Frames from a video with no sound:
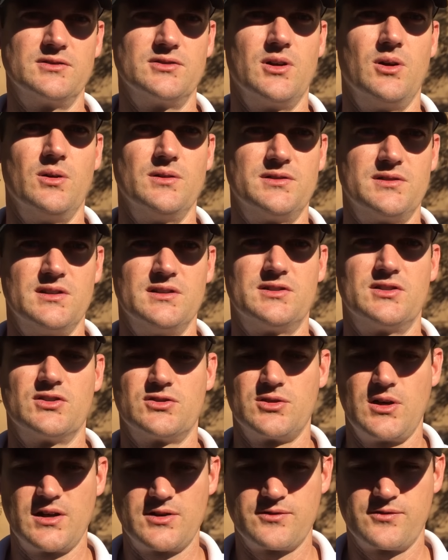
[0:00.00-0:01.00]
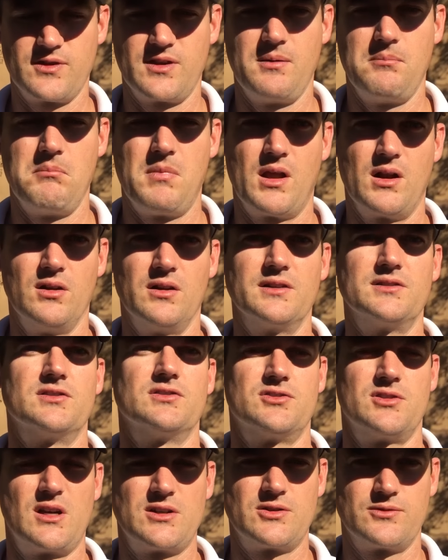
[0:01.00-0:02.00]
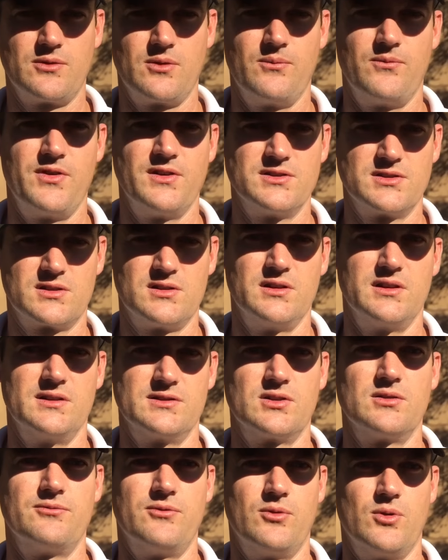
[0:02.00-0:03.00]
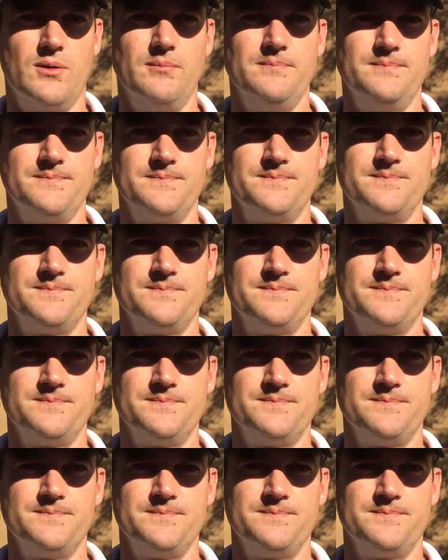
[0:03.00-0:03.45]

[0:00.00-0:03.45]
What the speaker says: So it's a stretch for them mentally. It's a stretch for them physically, and it's good for them.